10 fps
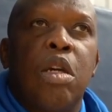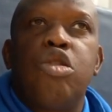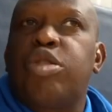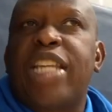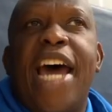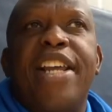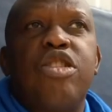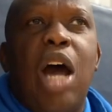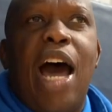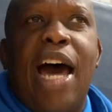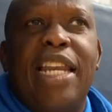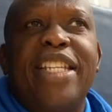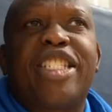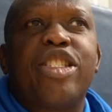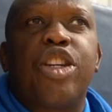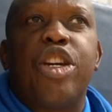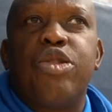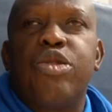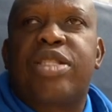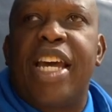You said it. I listened to you.
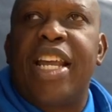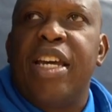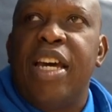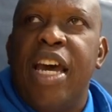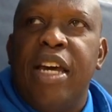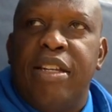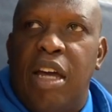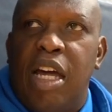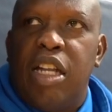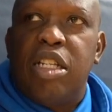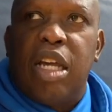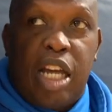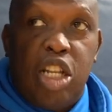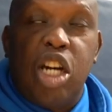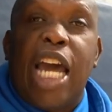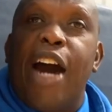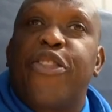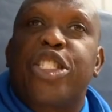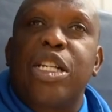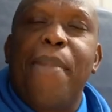You said, look out
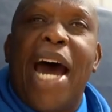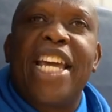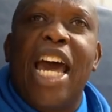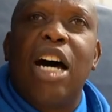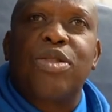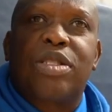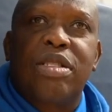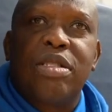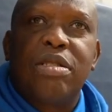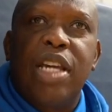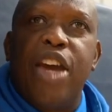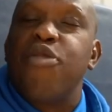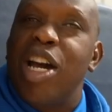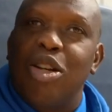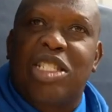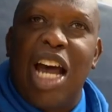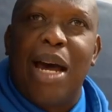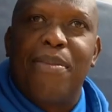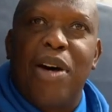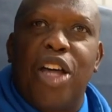for somebody else in real
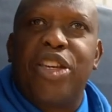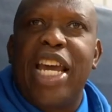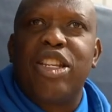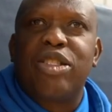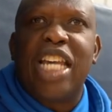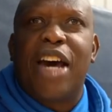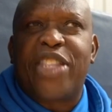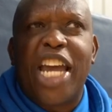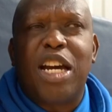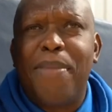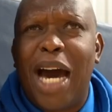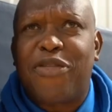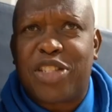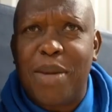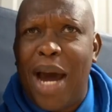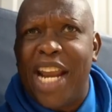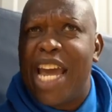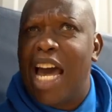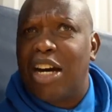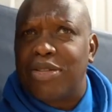time, other than yourself. Think about
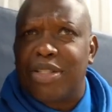somebody else.